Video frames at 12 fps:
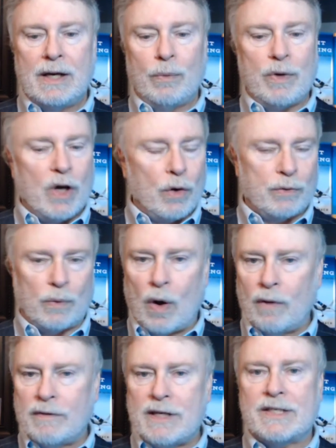We go through
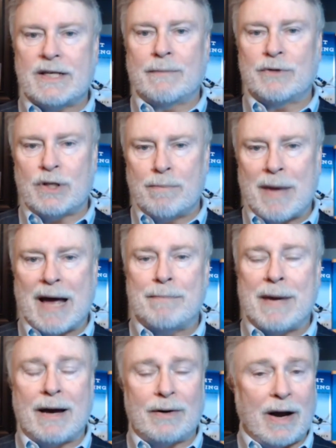all these steps to map out.